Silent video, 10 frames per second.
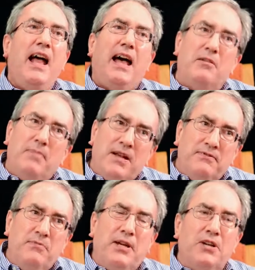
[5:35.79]
And above
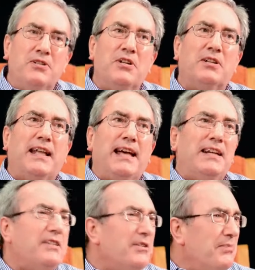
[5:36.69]
and beyond all that,
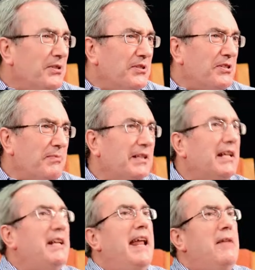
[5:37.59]
it's important to build
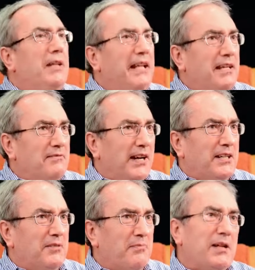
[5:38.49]
an enabling
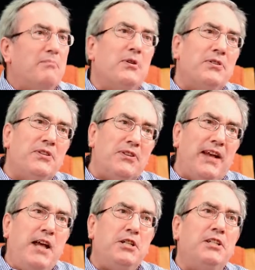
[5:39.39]
environment, both at the
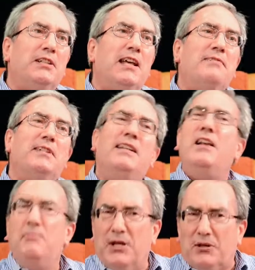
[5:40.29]
national level,
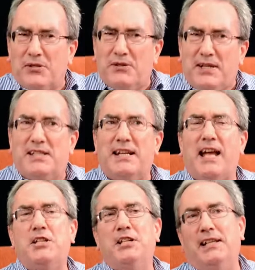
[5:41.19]
but also
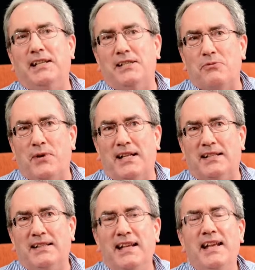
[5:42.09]
internationally as
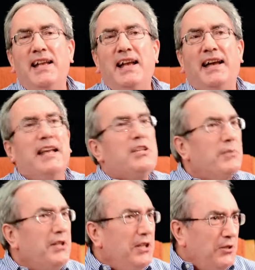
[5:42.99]
well. And that's
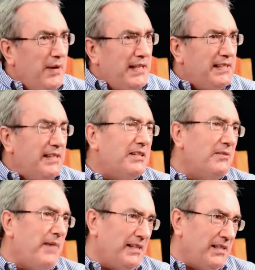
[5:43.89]
where the UN
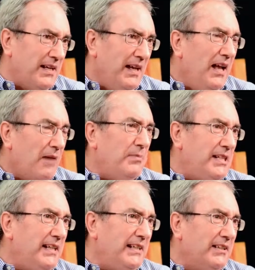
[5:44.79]
system has a
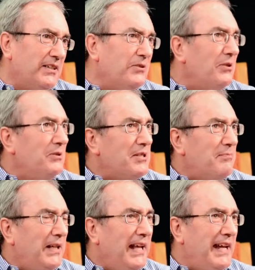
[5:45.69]
particular role to
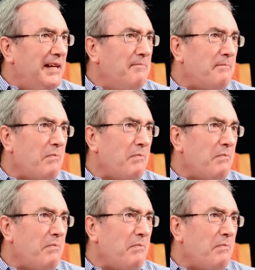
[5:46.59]
play.